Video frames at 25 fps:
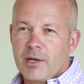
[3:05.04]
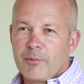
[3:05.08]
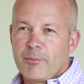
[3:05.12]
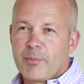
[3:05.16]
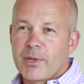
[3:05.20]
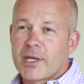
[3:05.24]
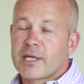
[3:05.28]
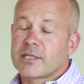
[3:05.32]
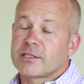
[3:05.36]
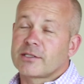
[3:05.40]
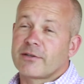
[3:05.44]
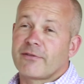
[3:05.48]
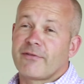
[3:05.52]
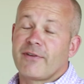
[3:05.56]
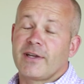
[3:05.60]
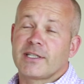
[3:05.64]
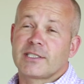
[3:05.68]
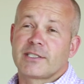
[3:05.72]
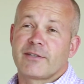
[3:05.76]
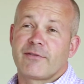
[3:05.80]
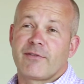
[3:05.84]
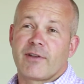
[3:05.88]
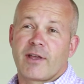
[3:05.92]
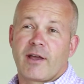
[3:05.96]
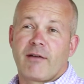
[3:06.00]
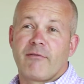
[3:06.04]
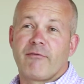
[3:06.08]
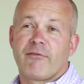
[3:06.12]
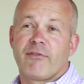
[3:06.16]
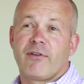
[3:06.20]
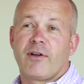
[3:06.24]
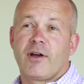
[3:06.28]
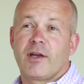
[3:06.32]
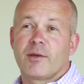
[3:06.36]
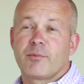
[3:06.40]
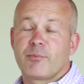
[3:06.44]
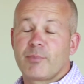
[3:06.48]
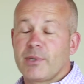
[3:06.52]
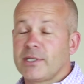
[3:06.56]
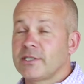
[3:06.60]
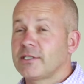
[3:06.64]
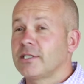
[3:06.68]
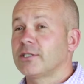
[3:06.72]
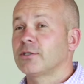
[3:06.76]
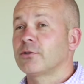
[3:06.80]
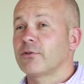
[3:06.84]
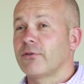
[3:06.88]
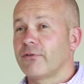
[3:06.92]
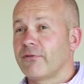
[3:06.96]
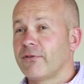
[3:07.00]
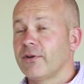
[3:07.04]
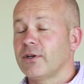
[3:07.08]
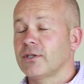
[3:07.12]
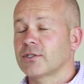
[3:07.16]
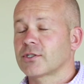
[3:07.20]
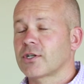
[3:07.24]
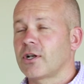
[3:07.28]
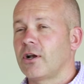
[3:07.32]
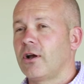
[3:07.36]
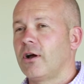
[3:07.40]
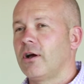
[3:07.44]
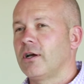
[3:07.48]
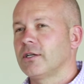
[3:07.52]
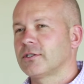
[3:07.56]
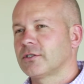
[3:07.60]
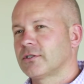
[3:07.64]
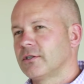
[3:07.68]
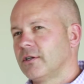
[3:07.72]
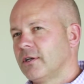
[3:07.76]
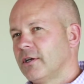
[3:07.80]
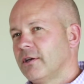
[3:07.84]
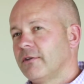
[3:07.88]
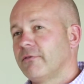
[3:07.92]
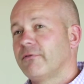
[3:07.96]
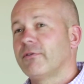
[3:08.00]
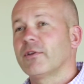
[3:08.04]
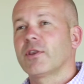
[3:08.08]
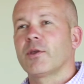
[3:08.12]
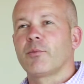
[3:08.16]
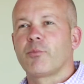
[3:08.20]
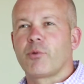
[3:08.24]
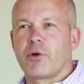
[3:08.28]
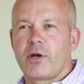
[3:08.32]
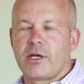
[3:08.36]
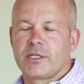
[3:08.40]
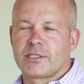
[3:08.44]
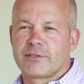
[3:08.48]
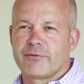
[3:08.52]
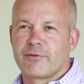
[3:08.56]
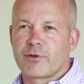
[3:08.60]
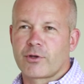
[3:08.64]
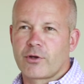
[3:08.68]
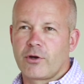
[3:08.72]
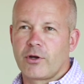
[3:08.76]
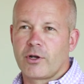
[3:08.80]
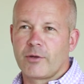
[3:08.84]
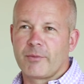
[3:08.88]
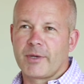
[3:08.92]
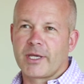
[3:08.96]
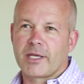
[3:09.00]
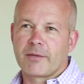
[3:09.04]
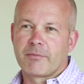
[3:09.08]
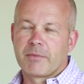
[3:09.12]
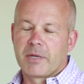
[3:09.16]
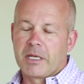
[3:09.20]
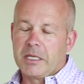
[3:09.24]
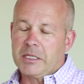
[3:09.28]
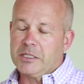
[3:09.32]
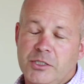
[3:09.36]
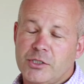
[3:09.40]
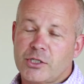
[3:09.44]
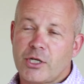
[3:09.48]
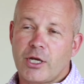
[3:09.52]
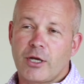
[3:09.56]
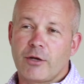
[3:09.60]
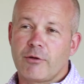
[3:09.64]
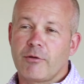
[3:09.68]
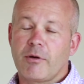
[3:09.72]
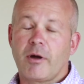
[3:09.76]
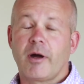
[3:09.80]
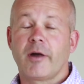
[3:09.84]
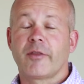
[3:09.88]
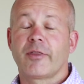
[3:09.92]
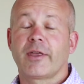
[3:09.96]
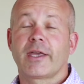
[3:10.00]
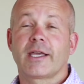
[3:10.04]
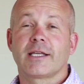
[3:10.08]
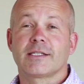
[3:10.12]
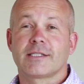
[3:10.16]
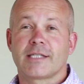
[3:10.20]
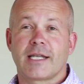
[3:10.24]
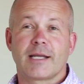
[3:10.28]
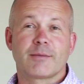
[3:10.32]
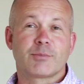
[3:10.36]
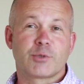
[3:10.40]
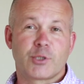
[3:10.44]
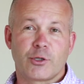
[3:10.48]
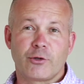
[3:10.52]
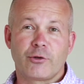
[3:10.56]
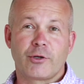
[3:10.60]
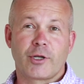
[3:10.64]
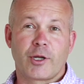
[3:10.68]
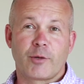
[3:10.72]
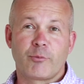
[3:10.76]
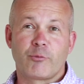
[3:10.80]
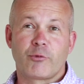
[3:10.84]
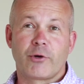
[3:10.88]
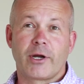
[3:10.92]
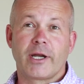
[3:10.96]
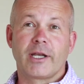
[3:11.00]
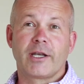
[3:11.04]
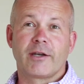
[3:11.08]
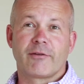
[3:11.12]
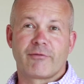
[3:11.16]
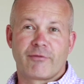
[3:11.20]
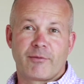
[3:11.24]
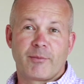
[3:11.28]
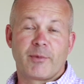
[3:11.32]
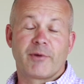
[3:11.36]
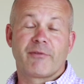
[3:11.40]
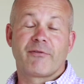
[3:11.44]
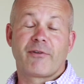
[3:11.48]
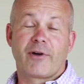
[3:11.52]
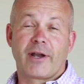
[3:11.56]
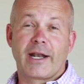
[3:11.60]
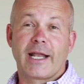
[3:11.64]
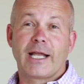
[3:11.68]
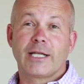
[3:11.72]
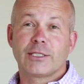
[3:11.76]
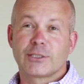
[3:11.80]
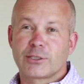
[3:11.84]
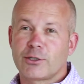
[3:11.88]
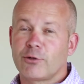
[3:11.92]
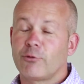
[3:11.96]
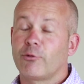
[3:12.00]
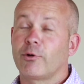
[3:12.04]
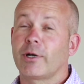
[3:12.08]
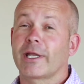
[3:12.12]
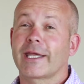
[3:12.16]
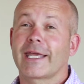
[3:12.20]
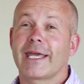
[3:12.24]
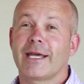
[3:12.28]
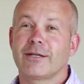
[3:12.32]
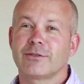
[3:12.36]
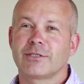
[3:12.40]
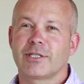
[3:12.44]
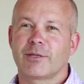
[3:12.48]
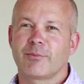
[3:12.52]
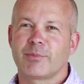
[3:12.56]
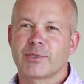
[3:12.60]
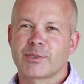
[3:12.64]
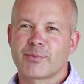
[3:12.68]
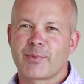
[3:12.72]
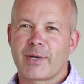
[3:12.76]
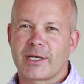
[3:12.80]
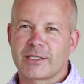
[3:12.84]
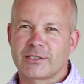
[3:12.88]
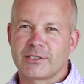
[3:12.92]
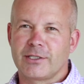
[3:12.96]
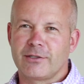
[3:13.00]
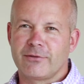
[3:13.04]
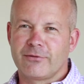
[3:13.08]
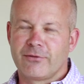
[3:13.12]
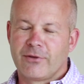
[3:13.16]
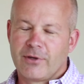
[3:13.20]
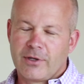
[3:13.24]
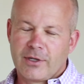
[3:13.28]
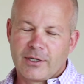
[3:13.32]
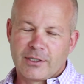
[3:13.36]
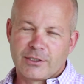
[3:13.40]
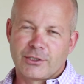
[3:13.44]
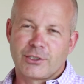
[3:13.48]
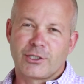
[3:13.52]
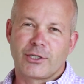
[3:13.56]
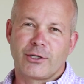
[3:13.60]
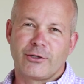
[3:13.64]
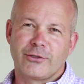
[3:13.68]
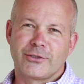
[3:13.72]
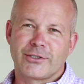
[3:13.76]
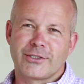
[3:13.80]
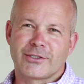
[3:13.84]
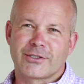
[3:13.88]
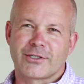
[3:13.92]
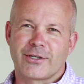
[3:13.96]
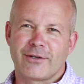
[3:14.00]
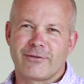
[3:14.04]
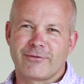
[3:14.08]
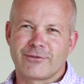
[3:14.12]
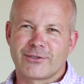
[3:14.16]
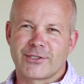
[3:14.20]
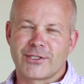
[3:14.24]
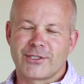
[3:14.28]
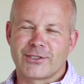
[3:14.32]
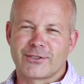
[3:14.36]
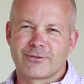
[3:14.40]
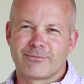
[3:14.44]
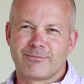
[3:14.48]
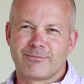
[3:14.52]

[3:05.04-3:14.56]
because effectively I'm flying business or first class for the price of economy. So I think it's an absolute no-brainer from a financial or an accounting perspective to use his services.